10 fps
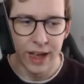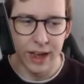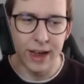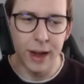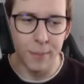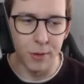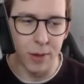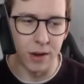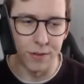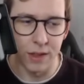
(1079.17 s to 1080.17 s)

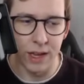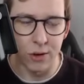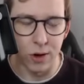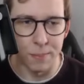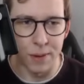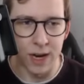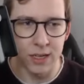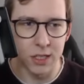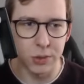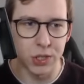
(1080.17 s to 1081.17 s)
We have the
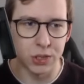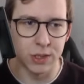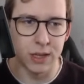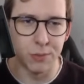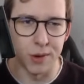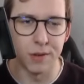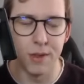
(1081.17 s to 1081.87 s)
Rampardos, which is one of the